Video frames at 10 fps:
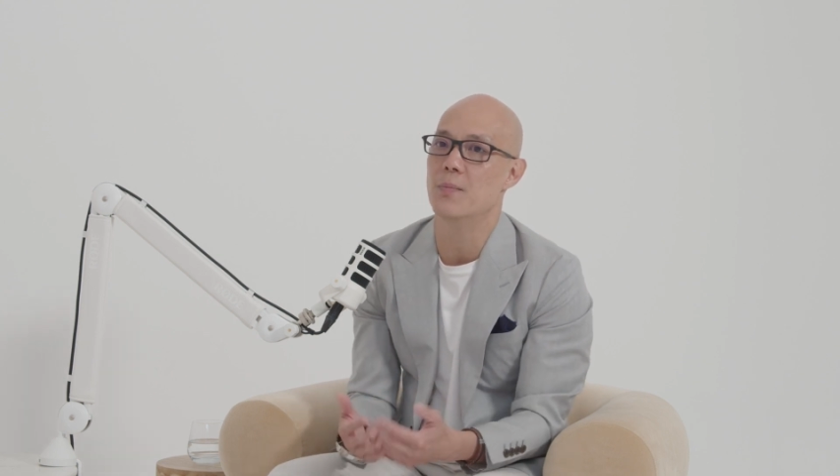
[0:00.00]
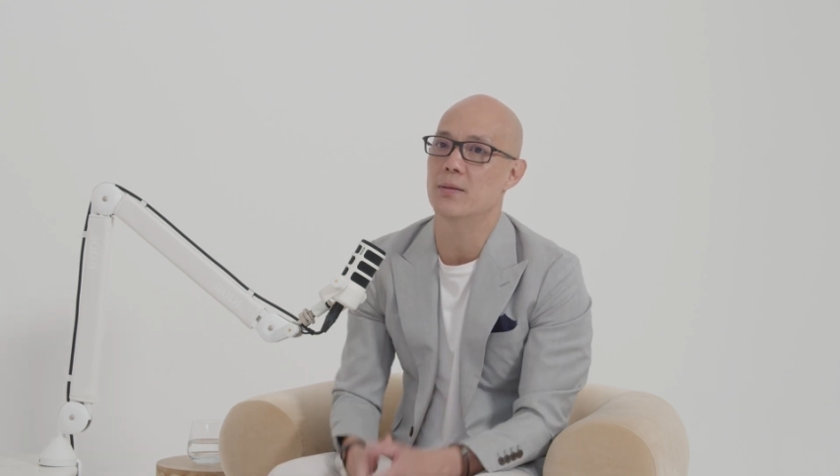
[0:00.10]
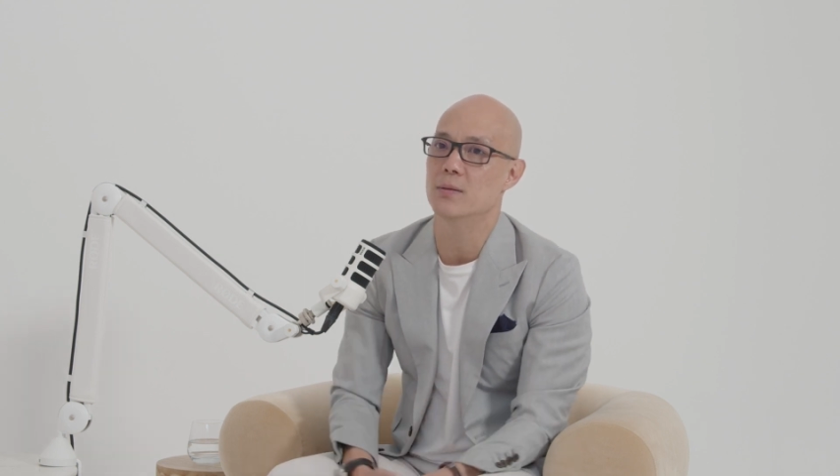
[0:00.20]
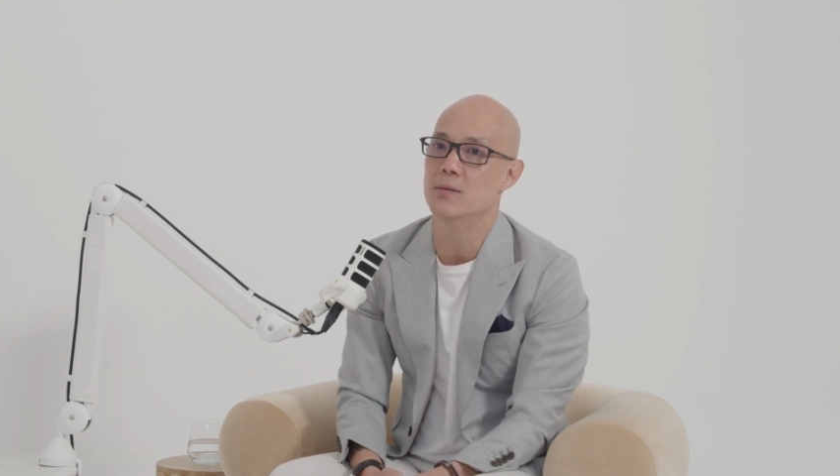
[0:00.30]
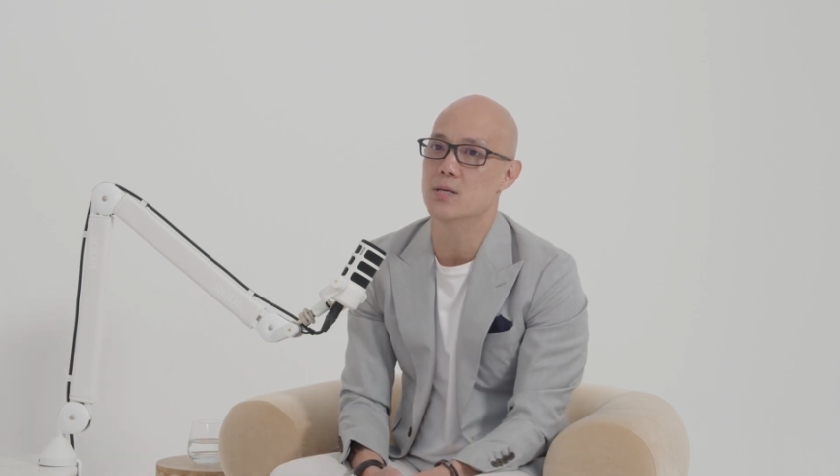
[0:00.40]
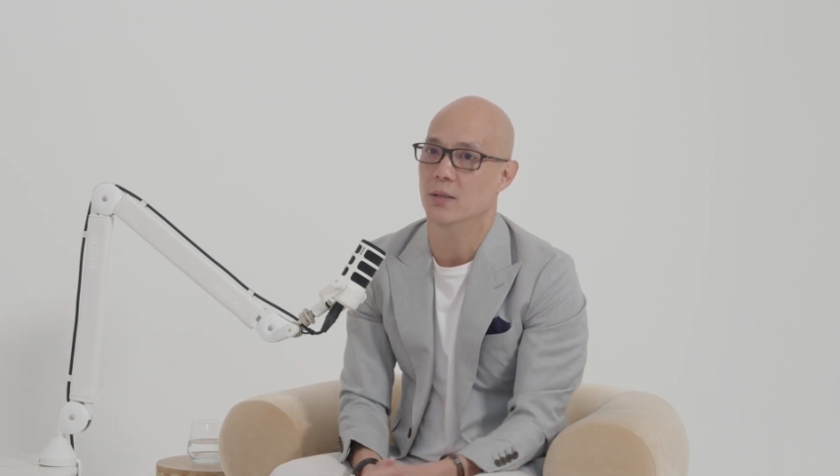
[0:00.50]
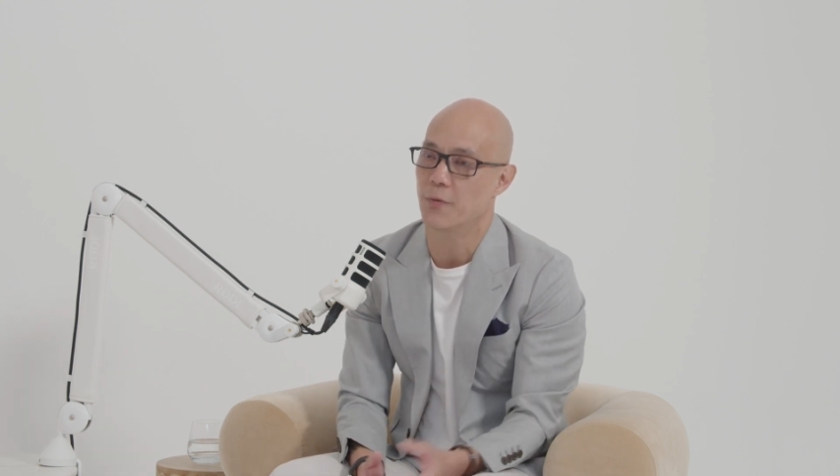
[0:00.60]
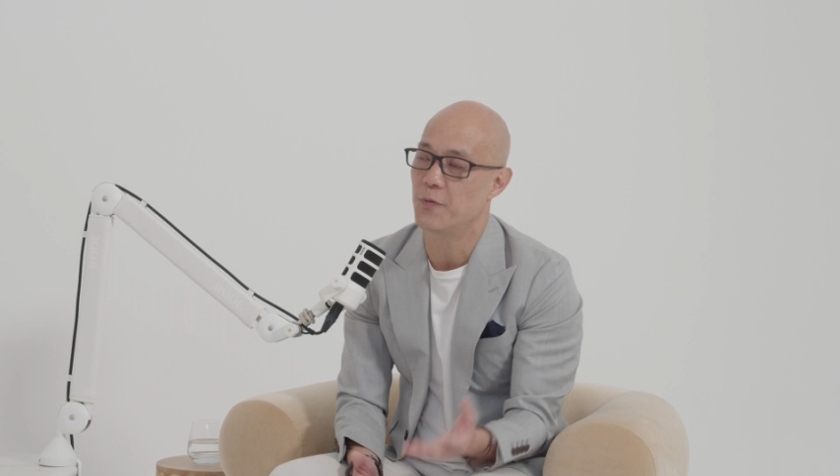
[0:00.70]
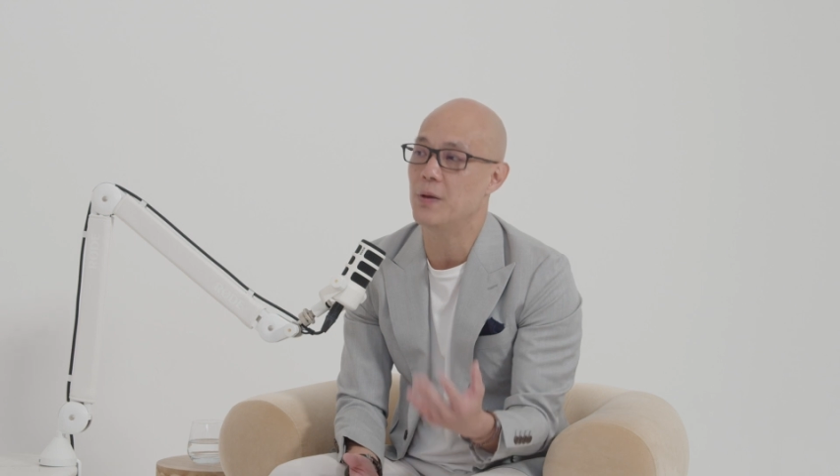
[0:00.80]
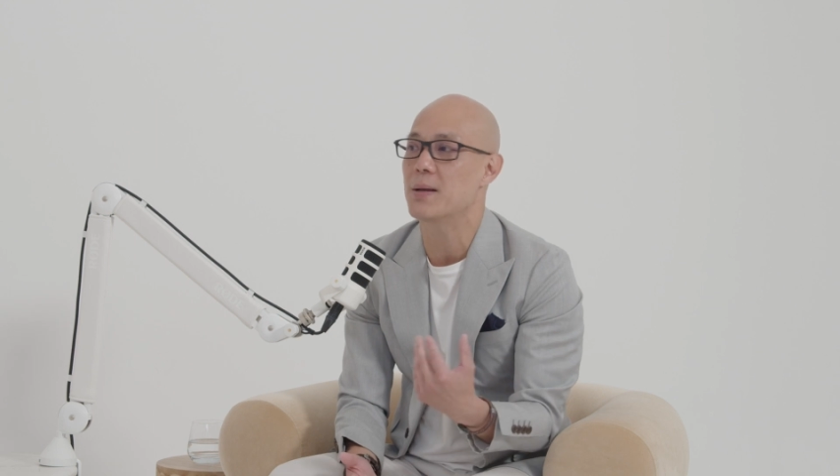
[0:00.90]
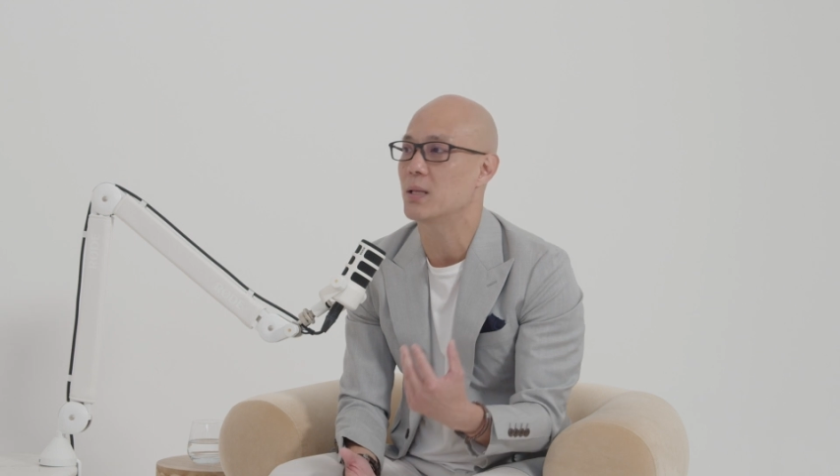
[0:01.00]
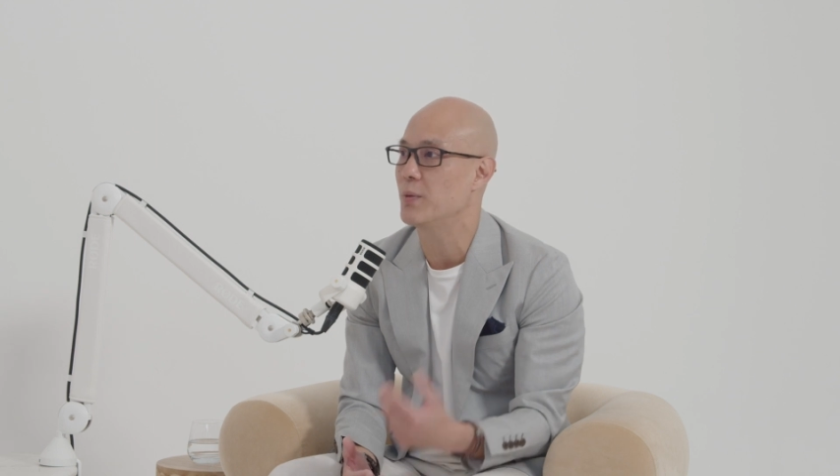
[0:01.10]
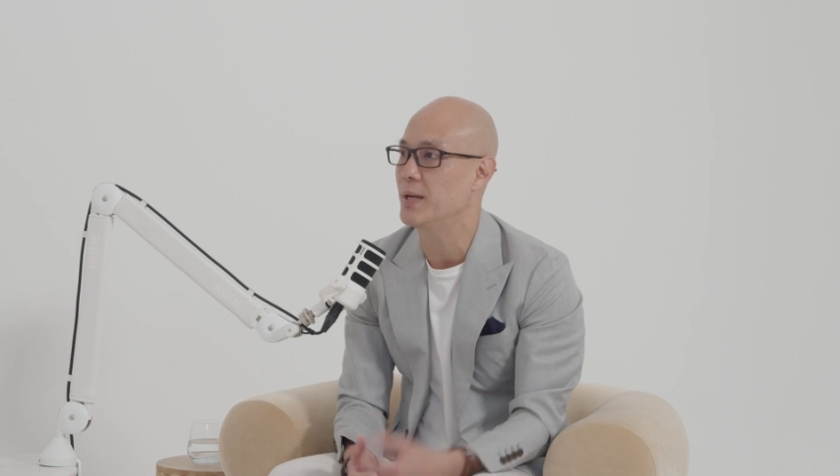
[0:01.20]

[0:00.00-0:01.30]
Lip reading: and the feedback that we